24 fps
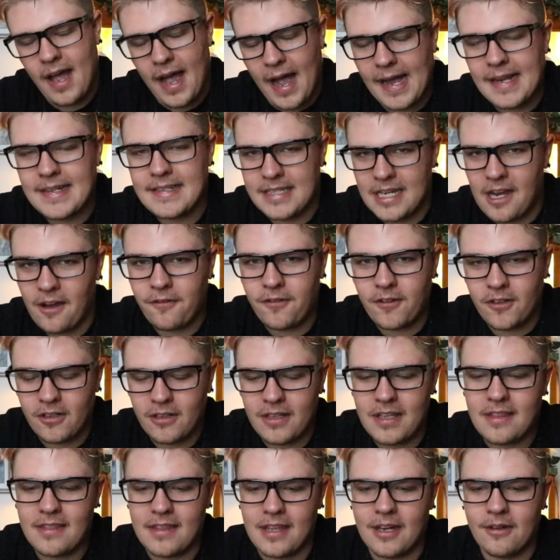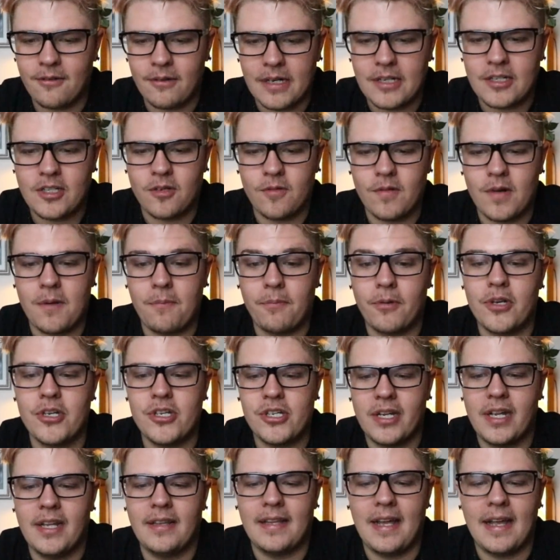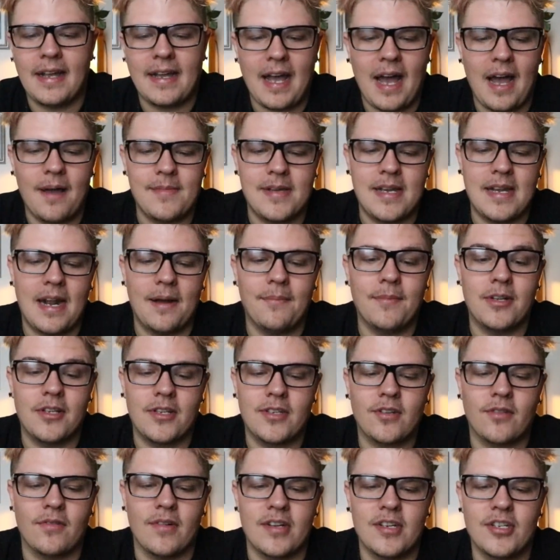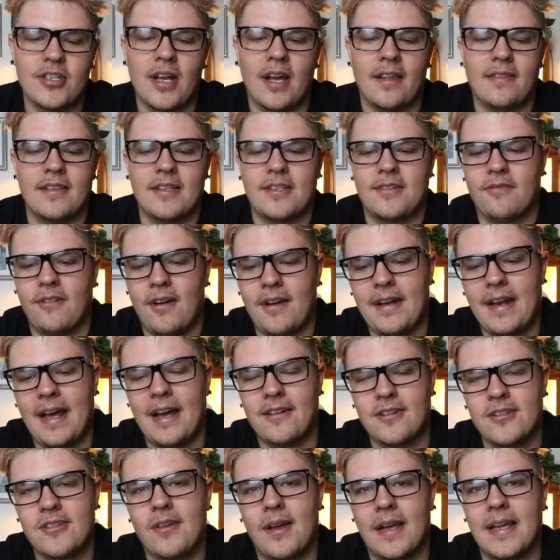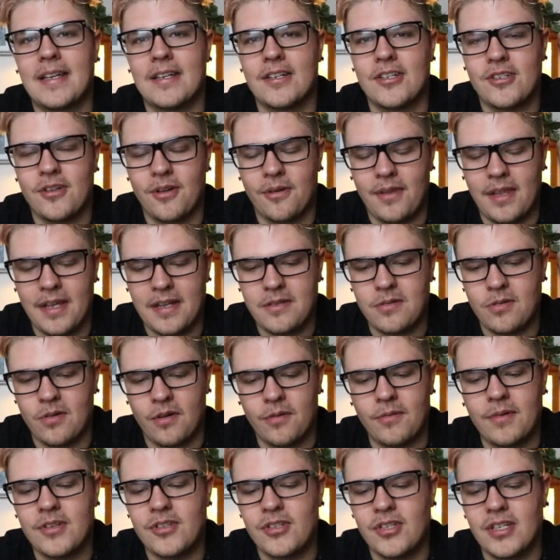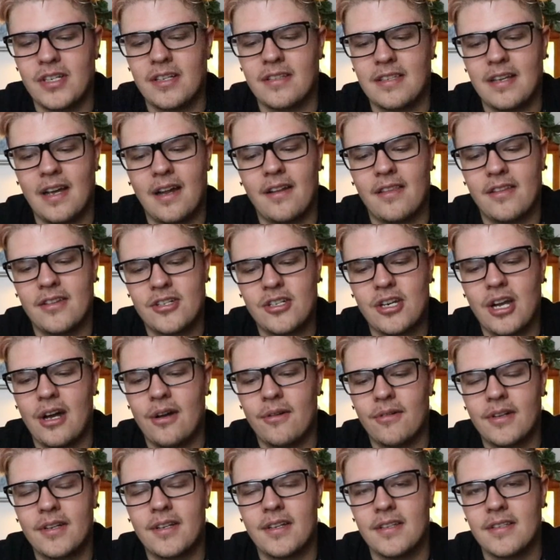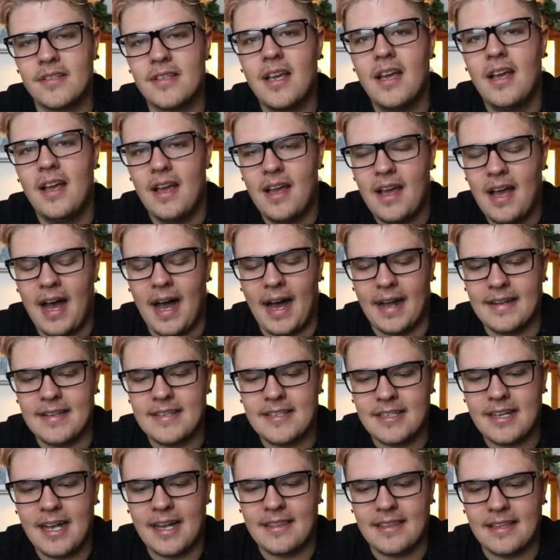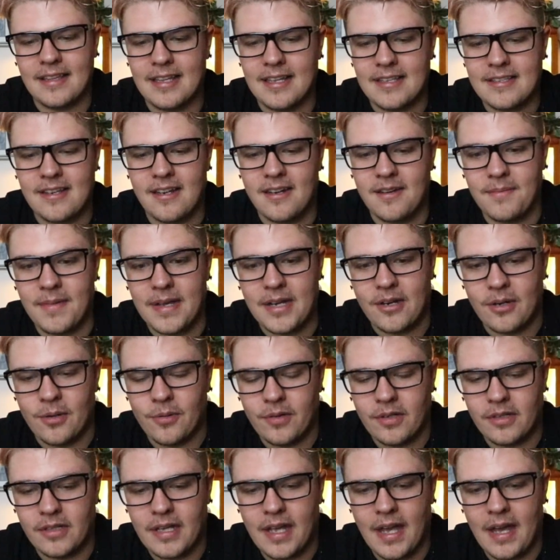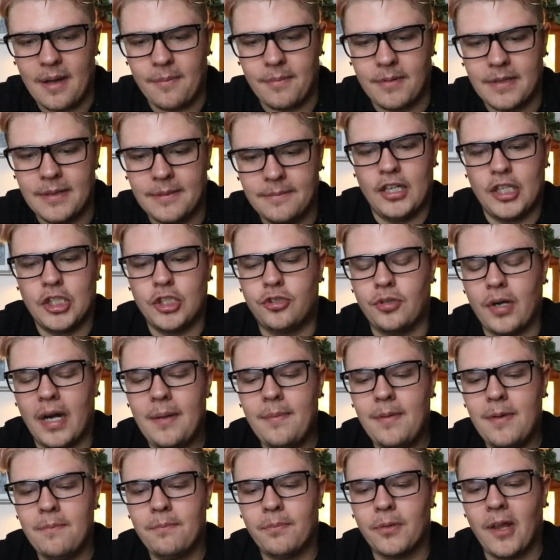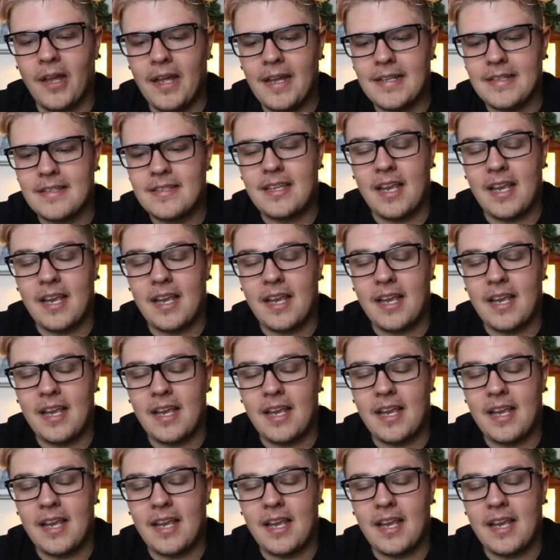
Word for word: I definitely think Rachel would appreciate that comment and I'm going to screenshot this right now so I can show that to her when she gets out of the shower because honestly, I think that's going to make her really happy. Draven Blaine